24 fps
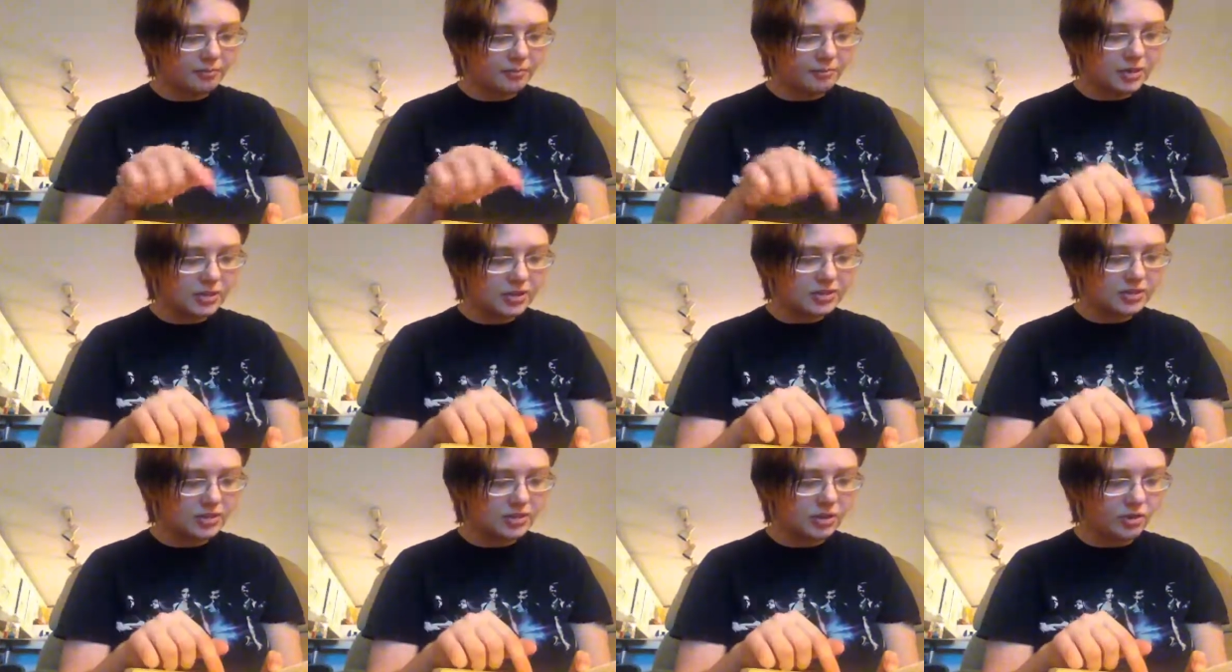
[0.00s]

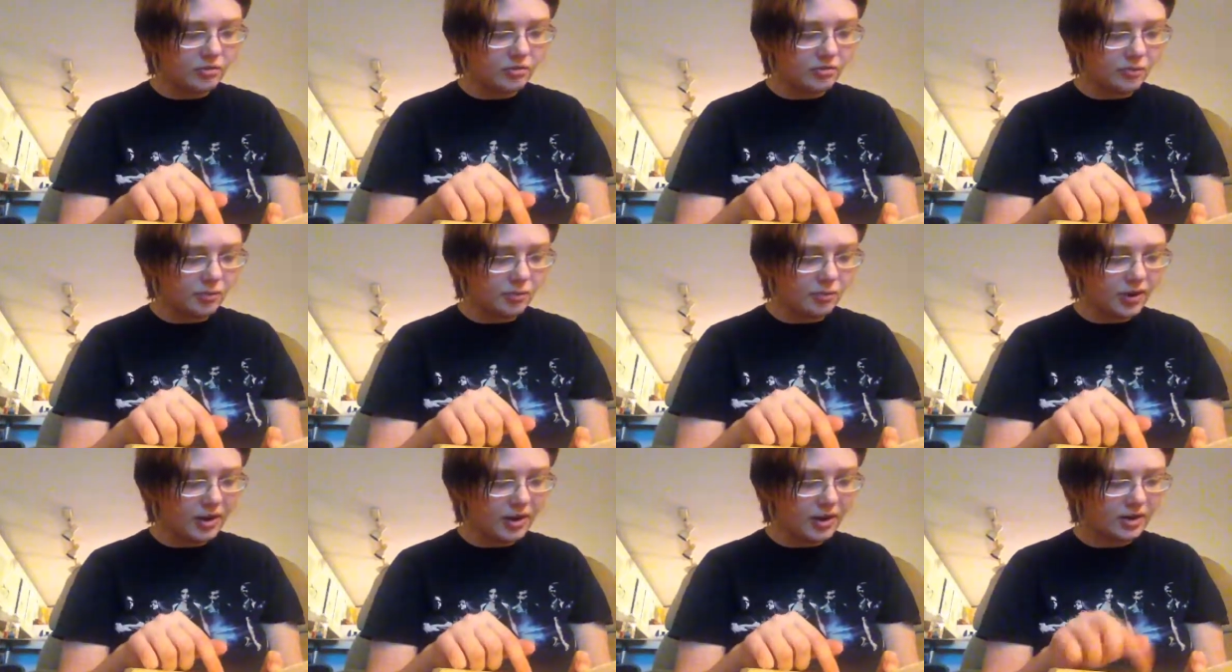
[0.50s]
mix the dough for
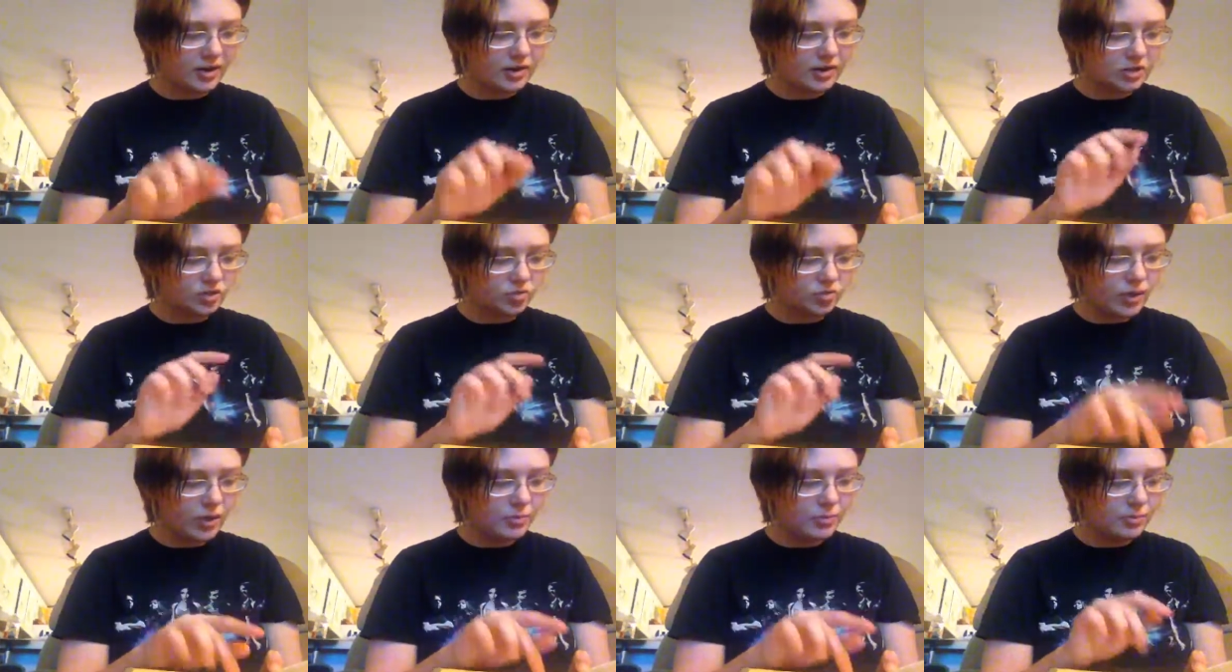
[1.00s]
bread,
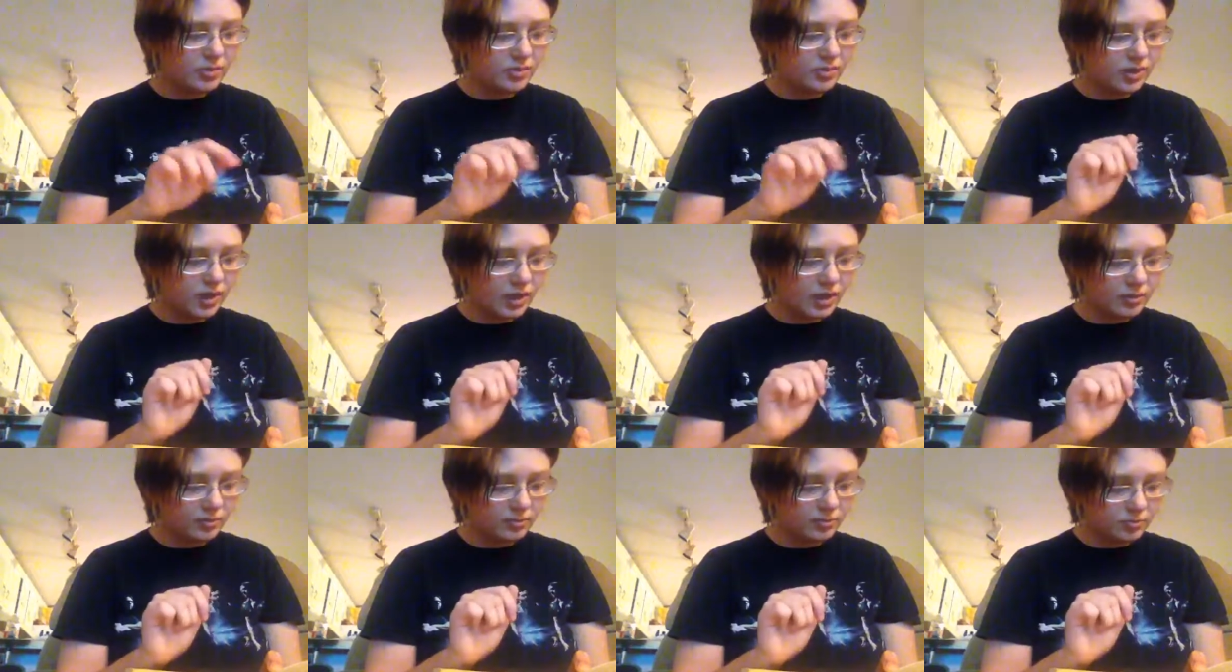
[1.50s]
sweep
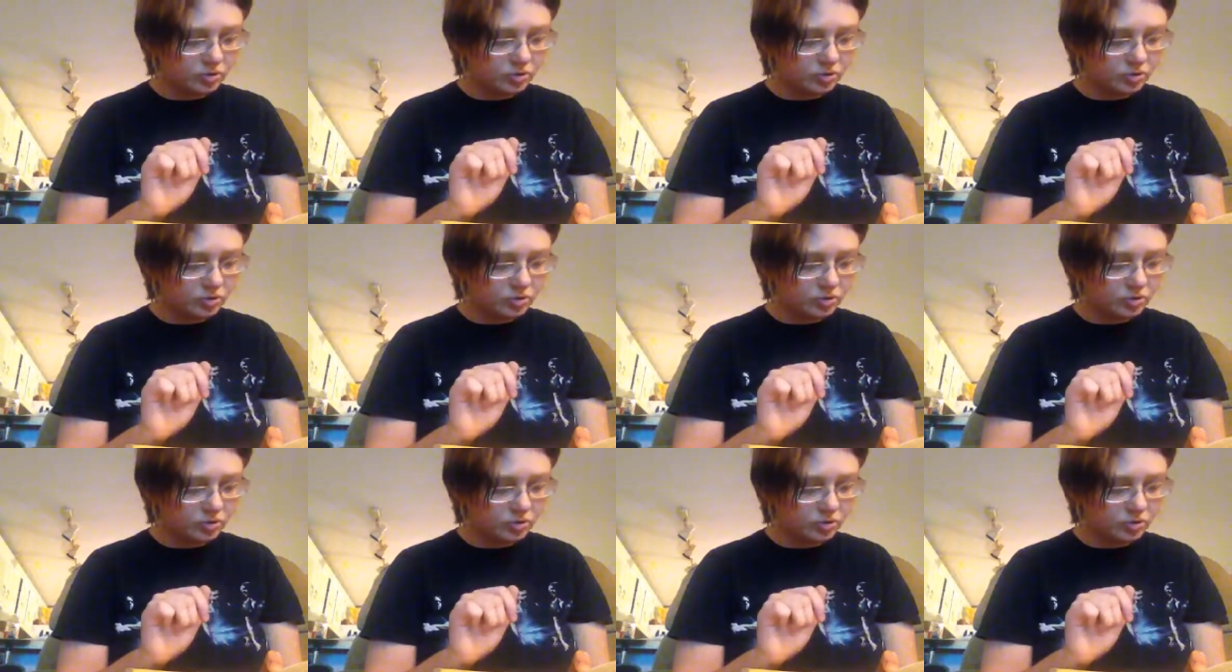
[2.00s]
the, eh,